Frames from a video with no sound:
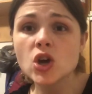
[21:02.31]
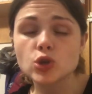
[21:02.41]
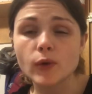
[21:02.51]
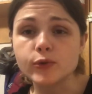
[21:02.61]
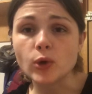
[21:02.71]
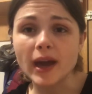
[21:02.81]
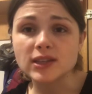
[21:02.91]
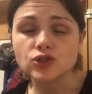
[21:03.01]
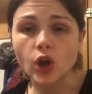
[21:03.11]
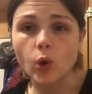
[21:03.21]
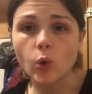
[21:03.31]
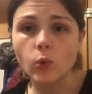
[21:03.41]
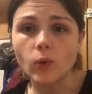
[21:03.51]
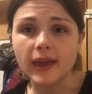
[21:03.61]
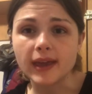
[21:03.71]
So guys
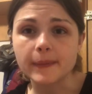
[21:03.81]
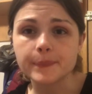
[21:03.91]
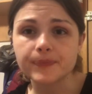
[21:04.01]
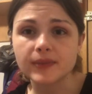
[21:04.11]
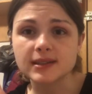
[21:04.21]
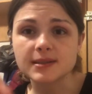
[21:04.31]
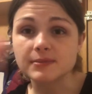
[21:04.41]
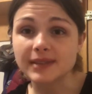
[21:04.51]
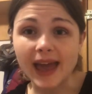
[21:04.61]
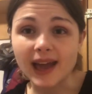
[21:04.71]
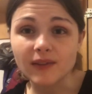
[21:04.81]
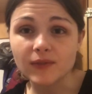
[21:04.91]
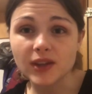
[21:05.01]
know like some tag